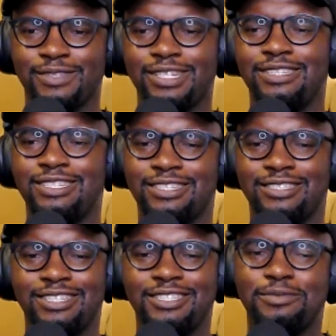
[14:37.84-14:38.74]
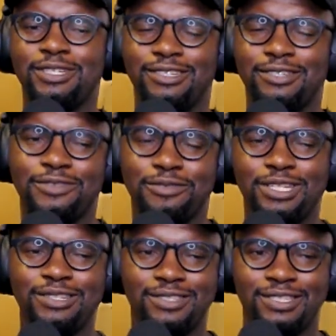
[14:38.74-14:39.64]
I think it's been good for
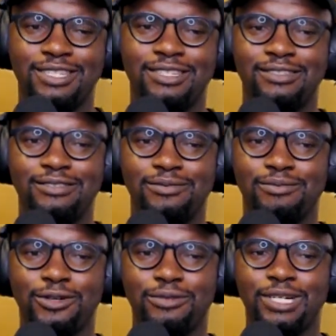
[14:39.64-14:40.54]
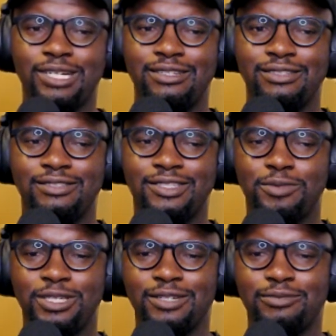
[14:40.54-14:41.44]
me to see more men
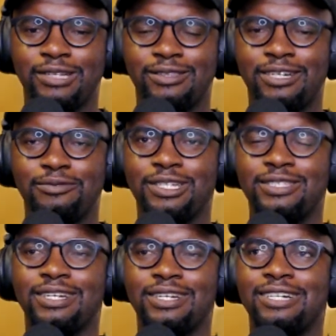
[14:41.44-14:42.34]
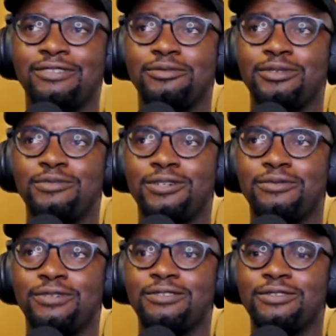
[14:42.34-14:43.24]
speak about that because I
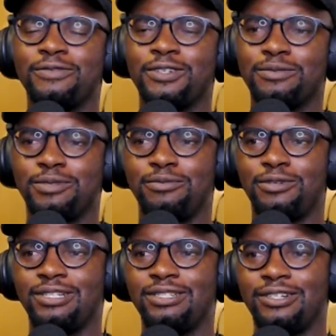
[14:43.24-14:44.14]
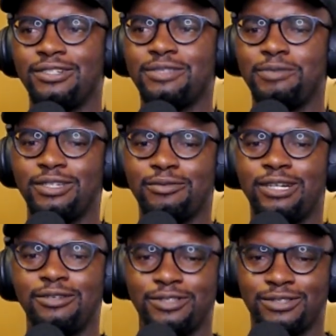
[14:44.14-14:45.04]
remember one of the first people I'd heard speak
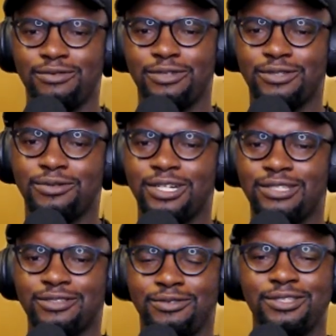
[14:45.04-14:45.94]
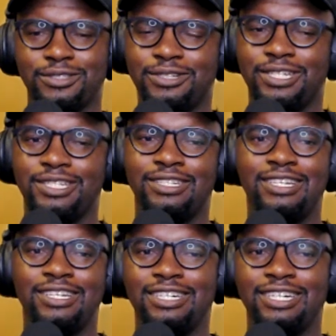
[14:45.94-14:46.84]
about it was Quest Green,
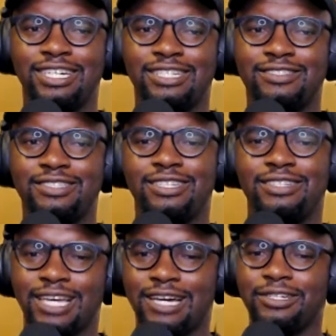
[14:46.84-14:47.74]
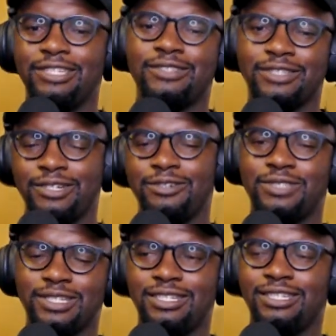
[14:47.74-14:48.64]
and seeing how he's a
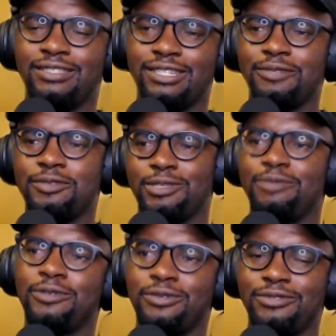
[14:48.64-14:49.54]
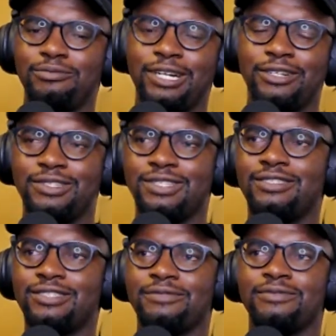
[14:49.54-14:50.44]
coach and he helps people through marriages
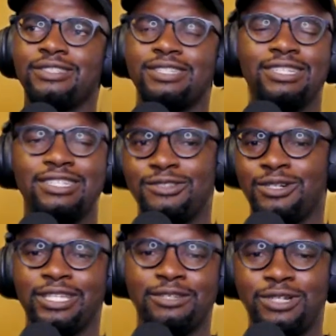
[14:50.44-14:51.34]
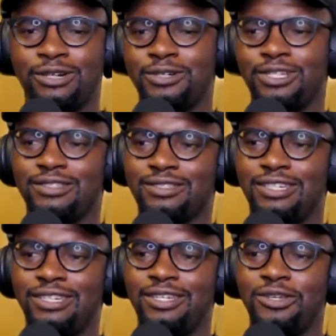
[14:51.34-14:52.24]
and stuff like that. And he'd always
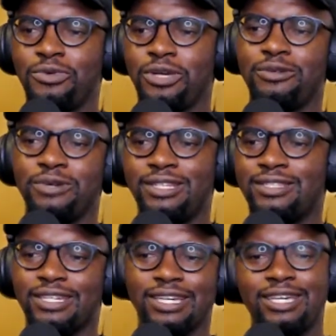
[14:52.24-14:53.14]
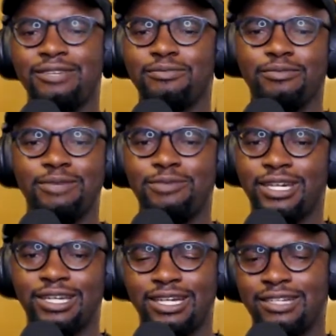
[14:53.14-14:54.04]
reiterate, it's like, hey, maybe
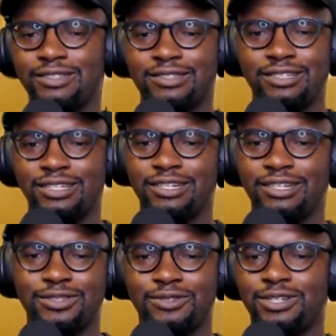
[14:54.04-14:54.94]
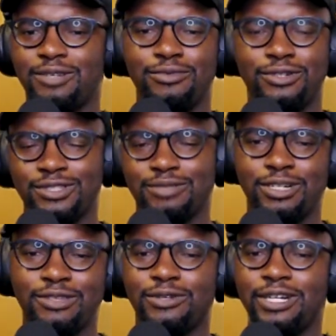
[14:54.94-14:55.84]
I just need to get a tune up once a
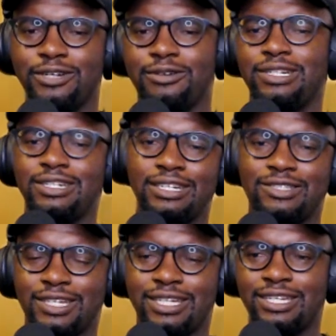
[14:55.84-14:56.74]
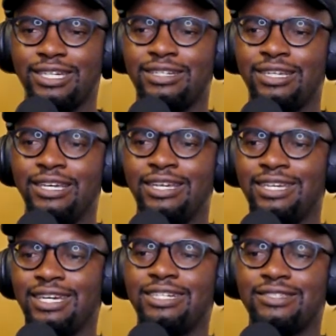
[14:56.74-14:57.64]
month, or I go in and I check in.
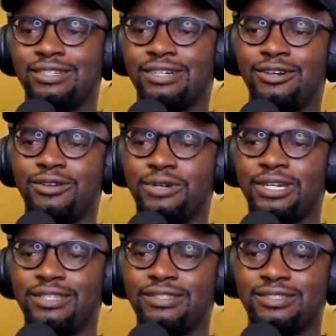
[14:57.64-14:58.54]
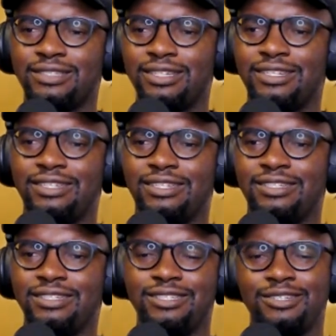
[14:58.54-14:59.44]
And it's not always,
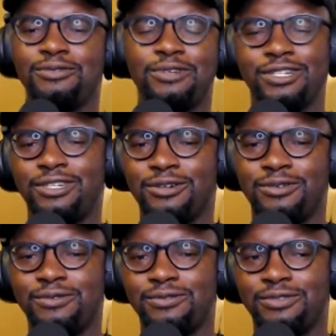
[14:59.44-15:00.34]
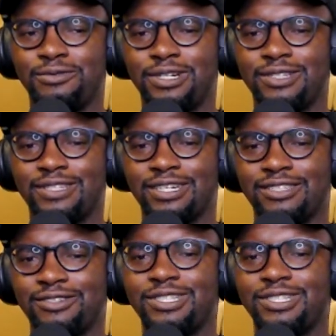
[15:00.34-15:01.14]
you don't want to go when it's like your